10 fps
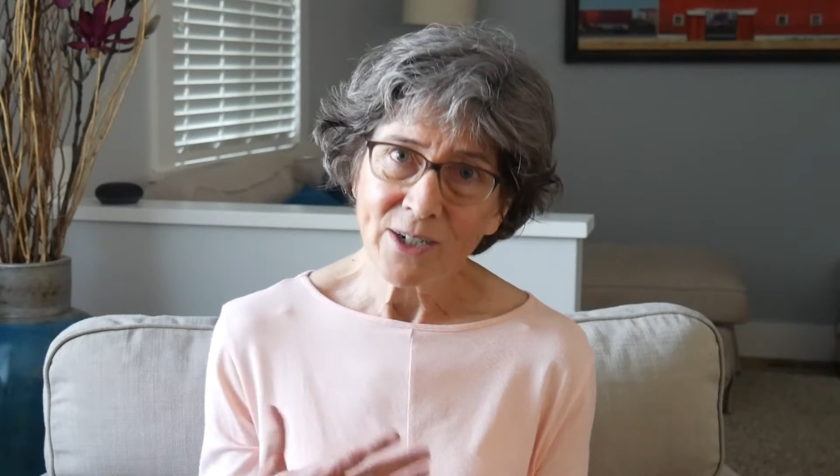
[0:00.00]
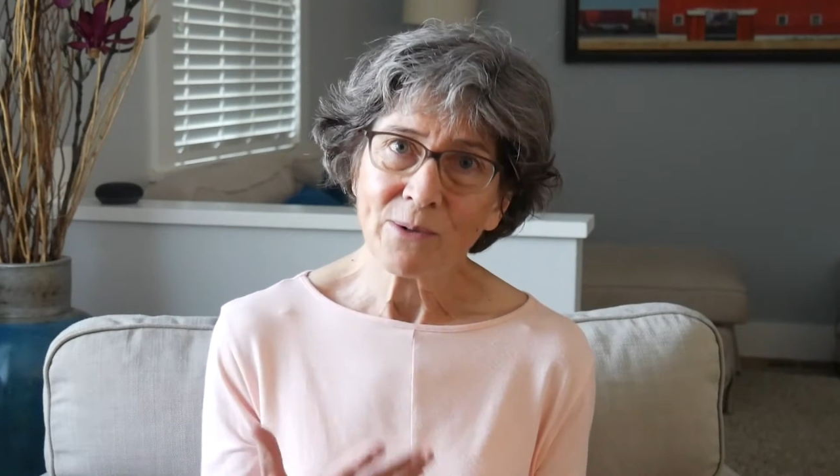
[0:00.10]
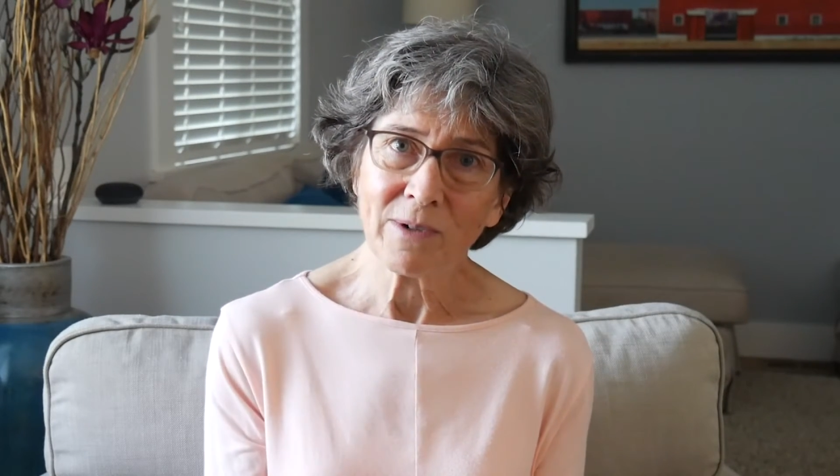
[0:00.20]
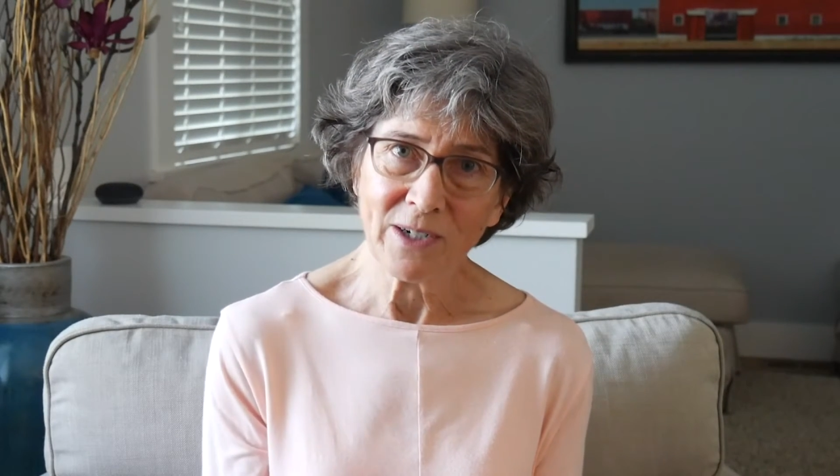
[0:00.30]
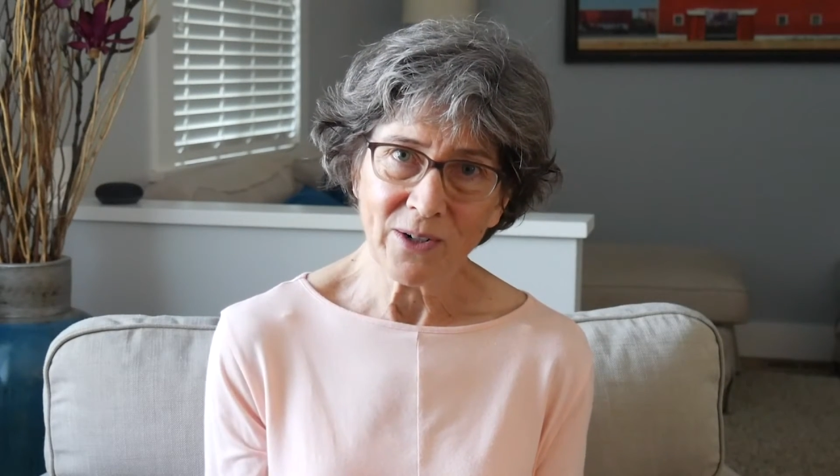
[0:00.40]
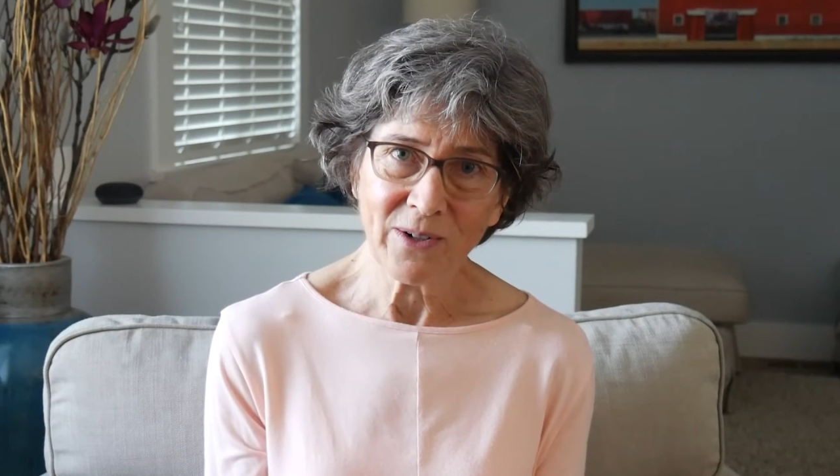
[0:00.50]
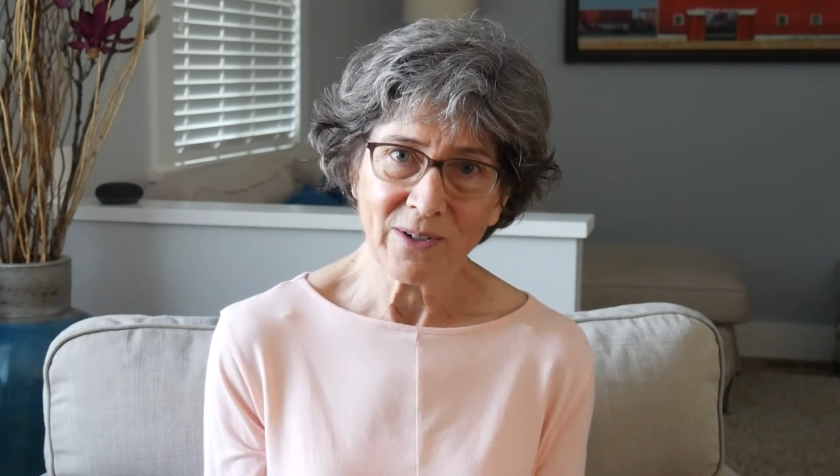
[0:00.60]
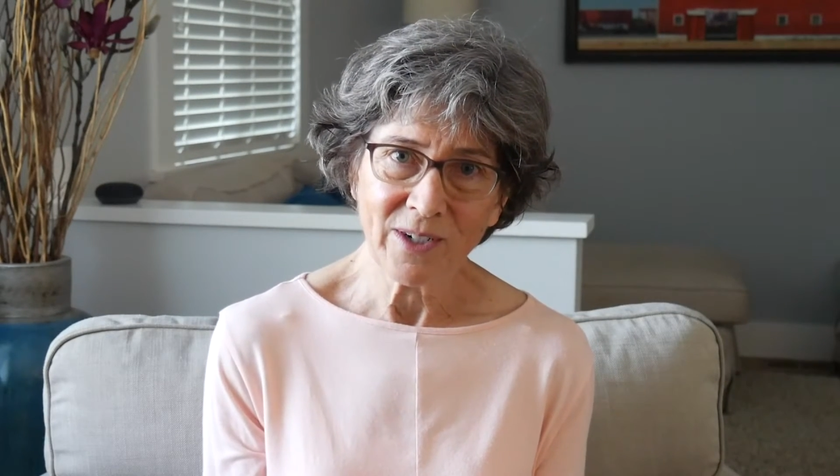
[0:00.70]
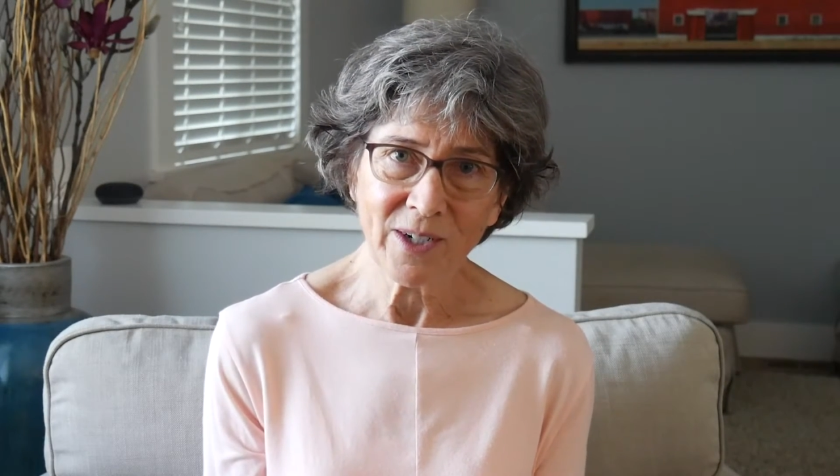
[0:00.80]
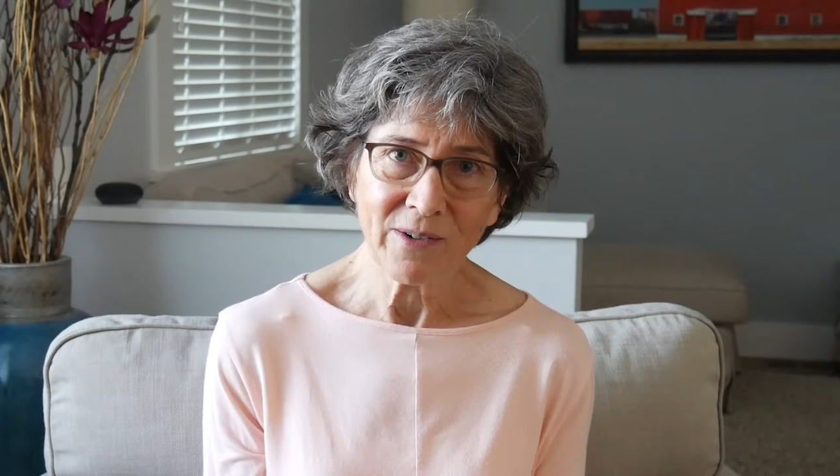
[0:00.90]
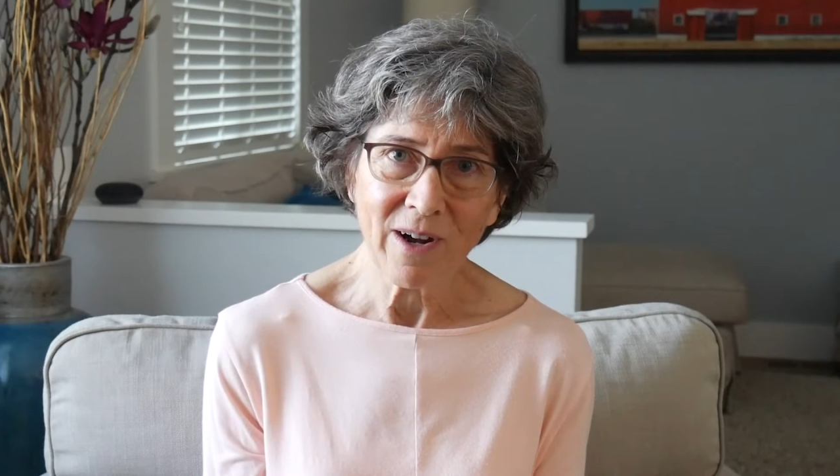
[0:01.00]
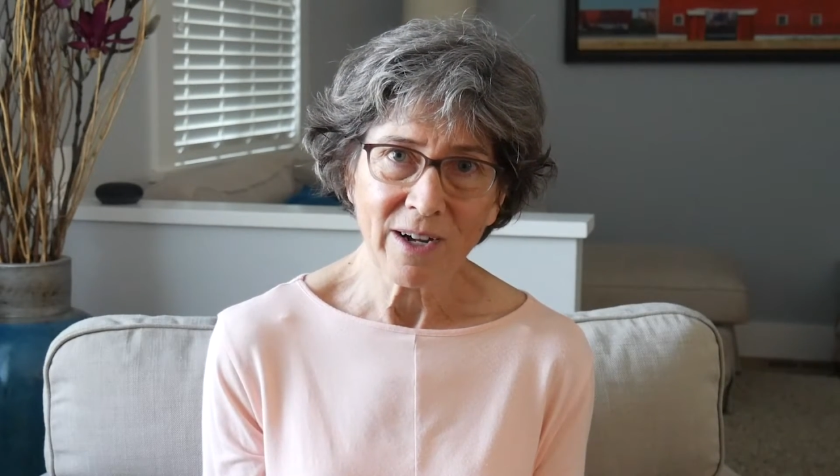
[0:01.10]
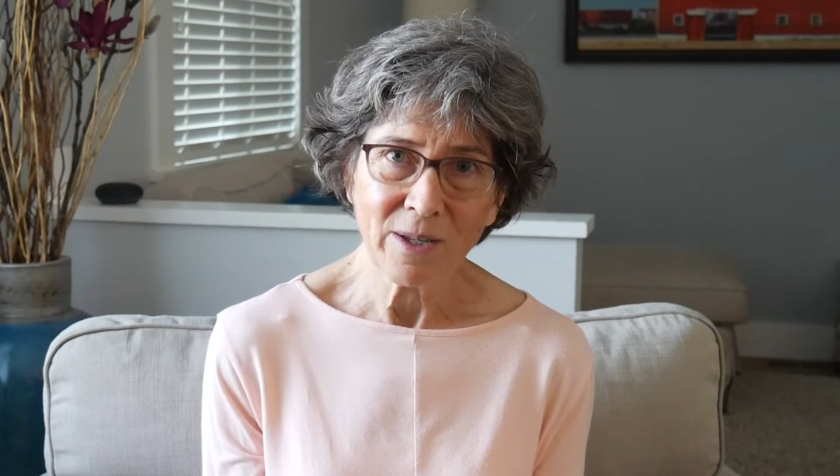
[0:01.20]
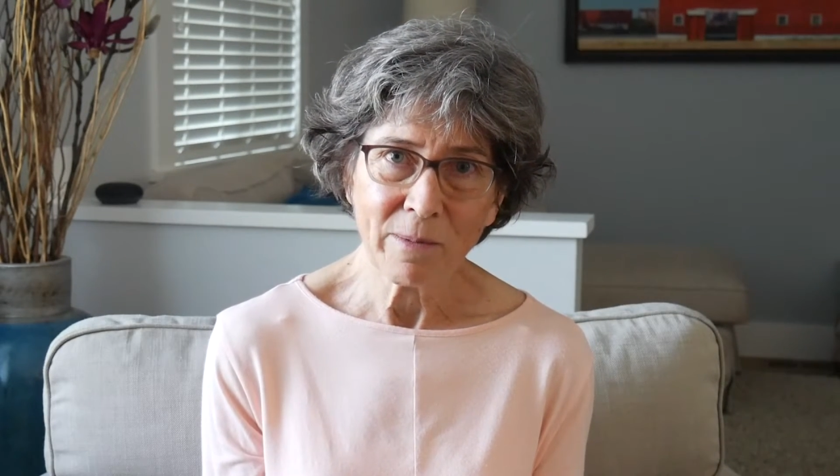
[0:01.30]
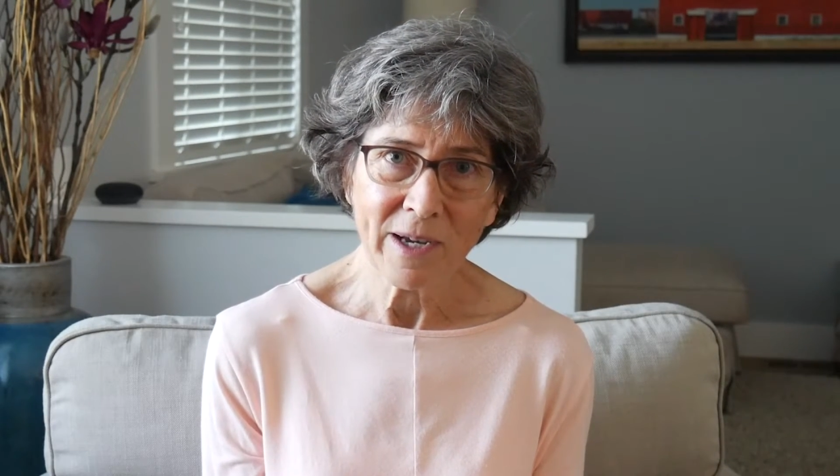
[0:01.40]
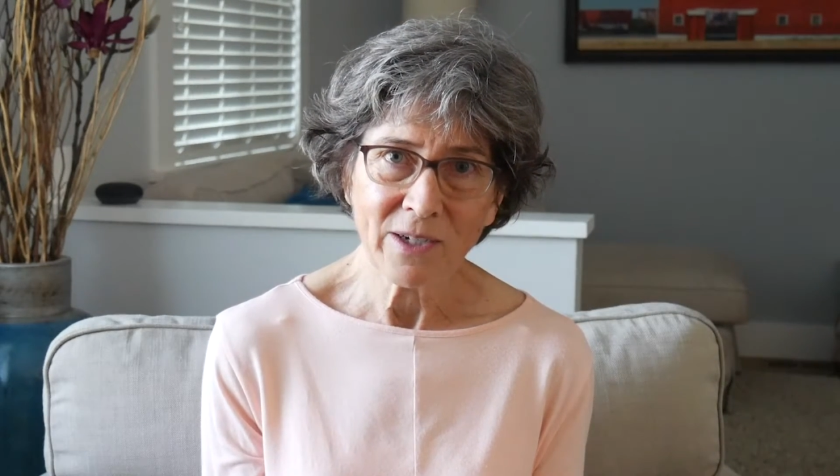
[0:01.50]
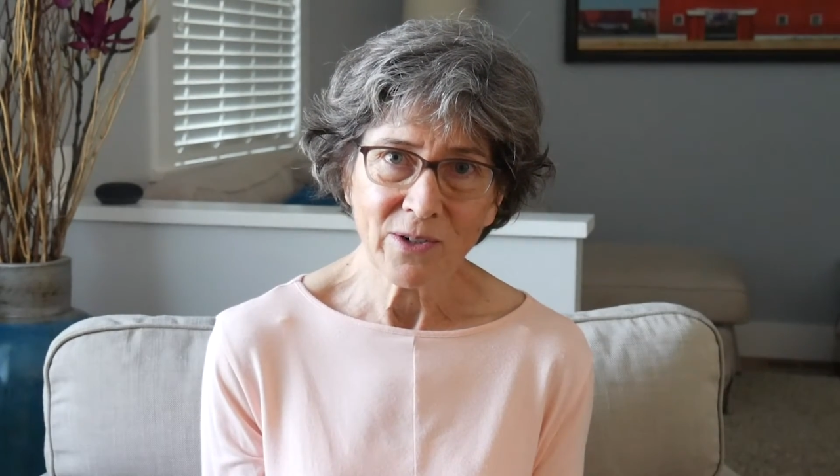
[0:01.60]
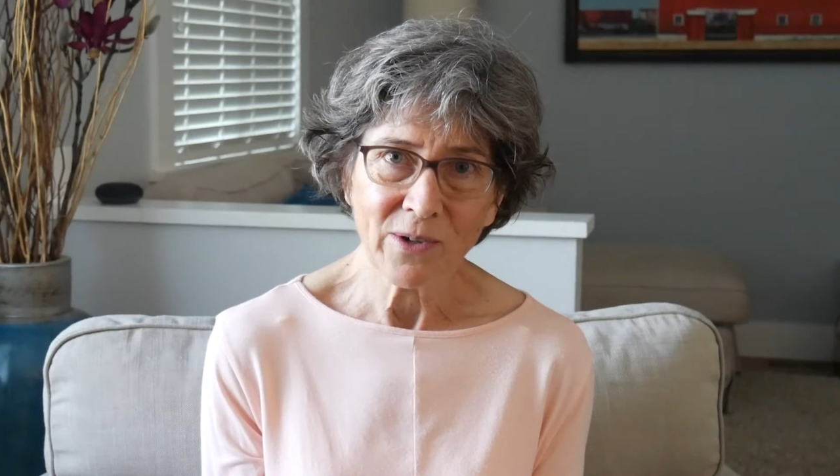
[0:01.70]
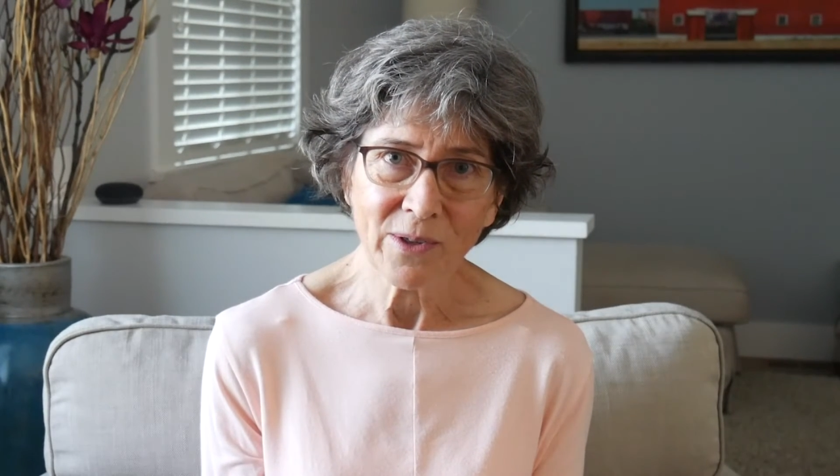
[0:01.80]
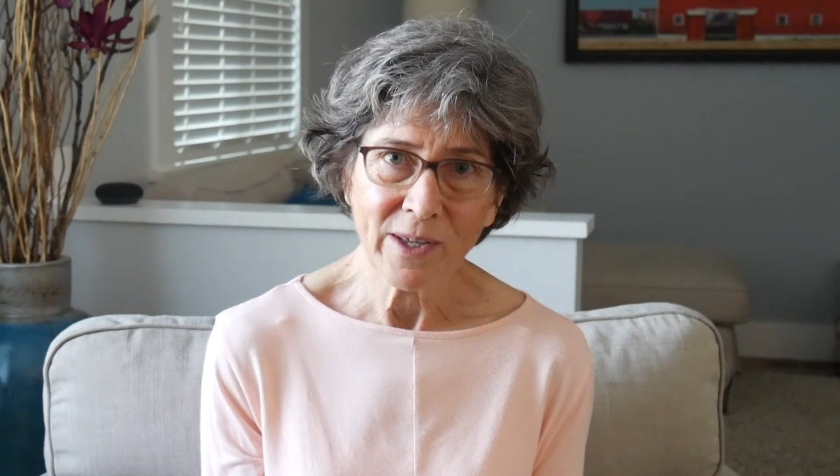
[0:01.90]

to return to your occupational